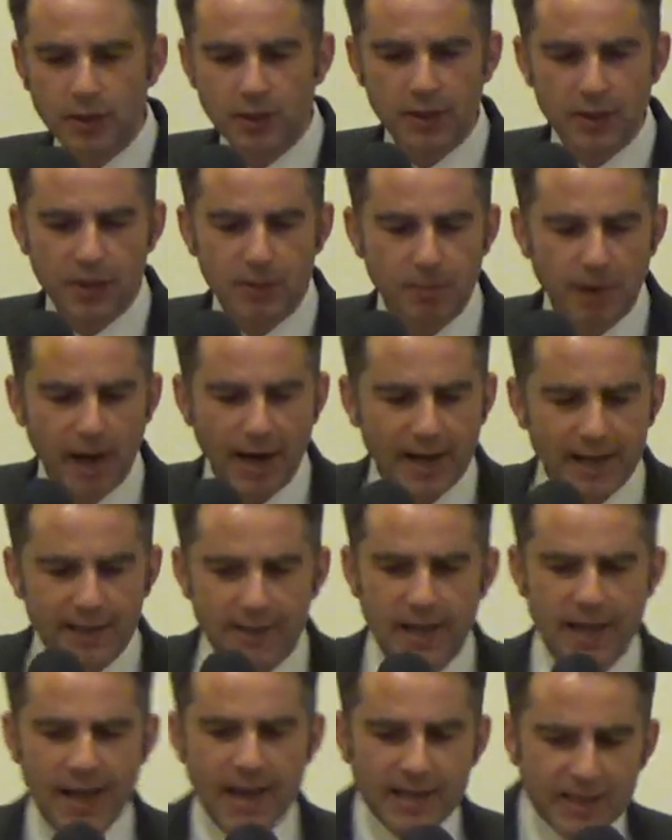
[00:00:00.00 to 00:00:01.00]
in his
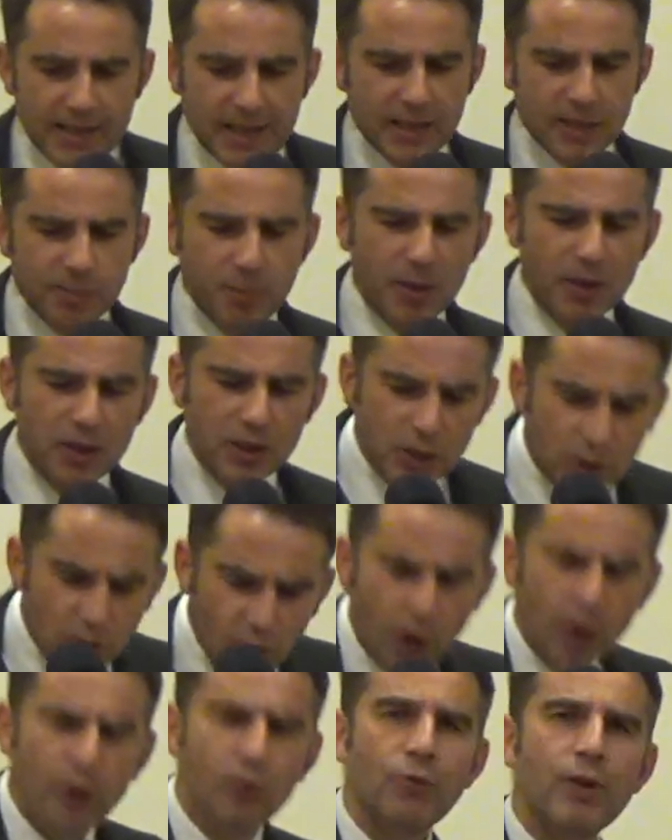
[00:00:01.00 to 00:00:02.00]
mind, yes, but
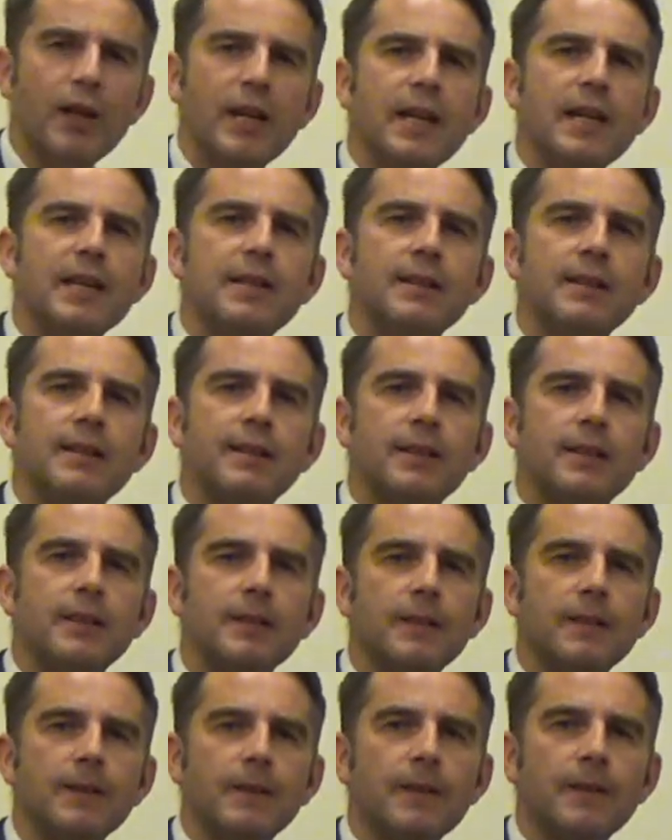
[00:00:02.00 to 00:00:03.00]
God
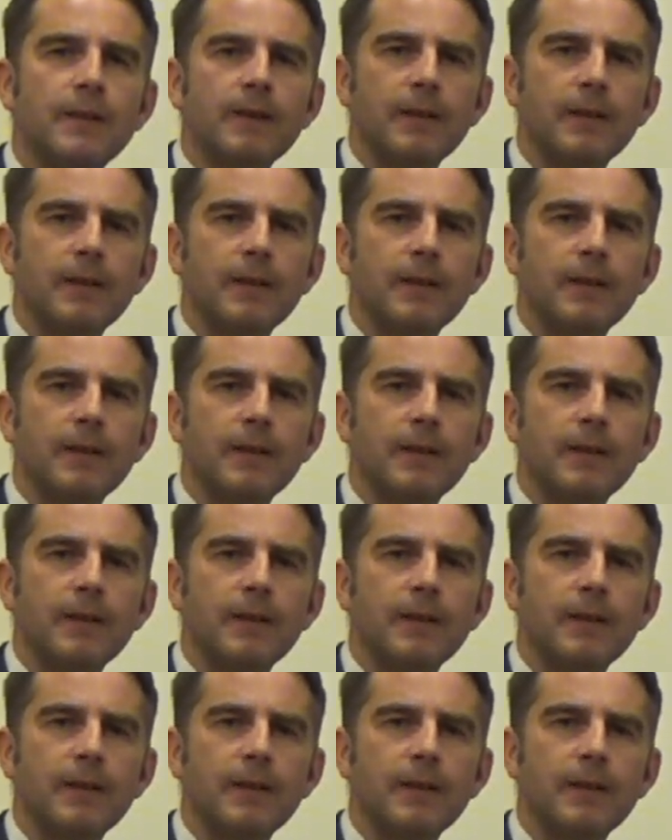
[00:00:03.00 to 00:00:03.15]
reigns.